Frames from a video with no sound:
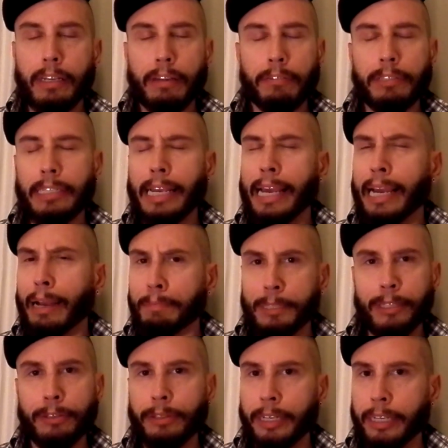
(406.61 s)
was
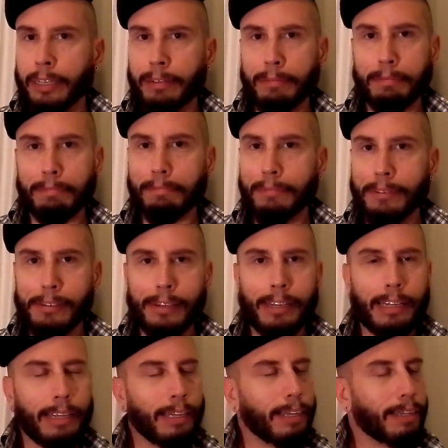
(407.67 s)
absolutely
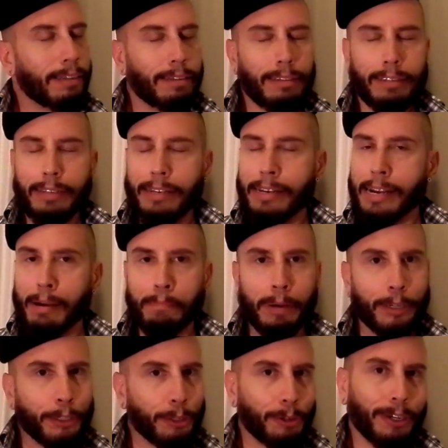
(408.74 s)
not
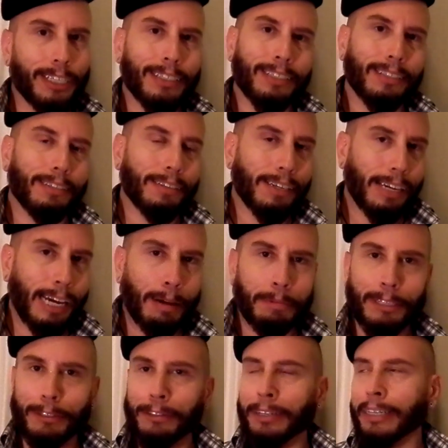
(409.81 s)
by choice,
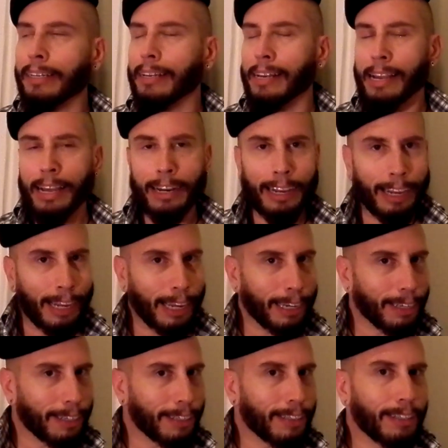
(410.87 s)
absolutely not
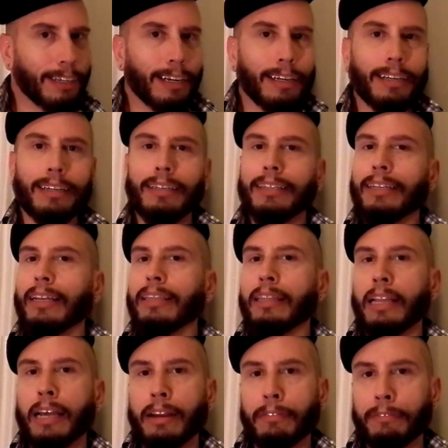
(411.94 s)
hot. A
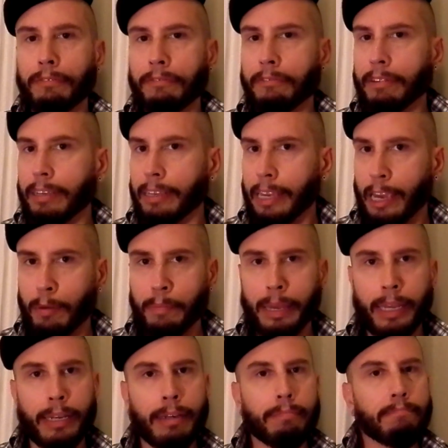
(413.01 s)
lot of gay
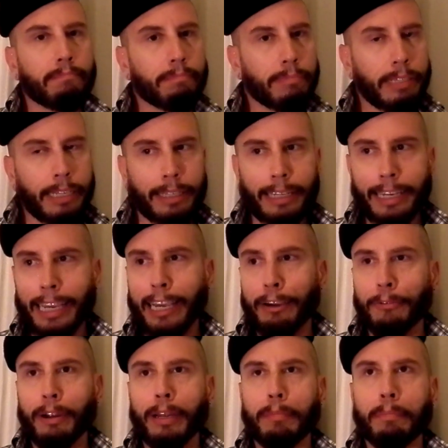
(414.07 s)
men think that
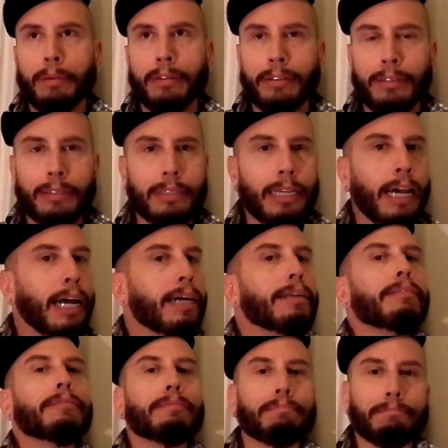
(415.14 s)
gang rape is hot,
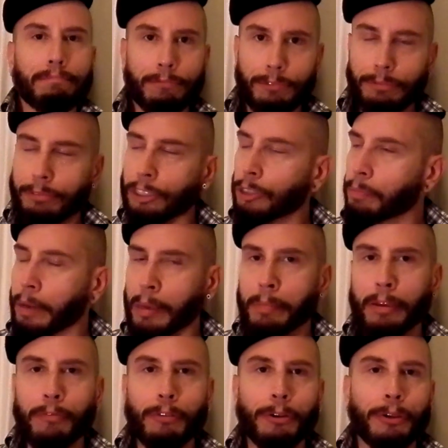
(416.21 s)
which may
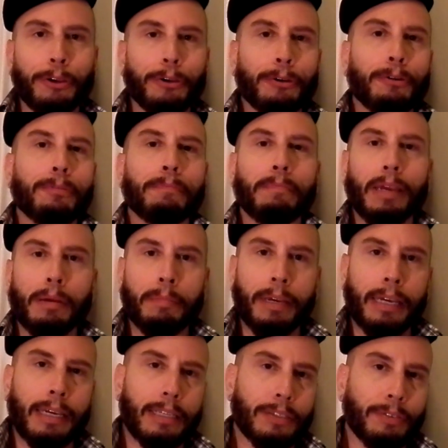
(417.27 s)
be for you,
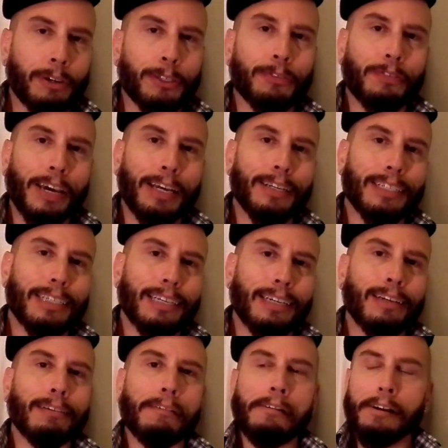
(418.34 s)
maybe as far as fantasy.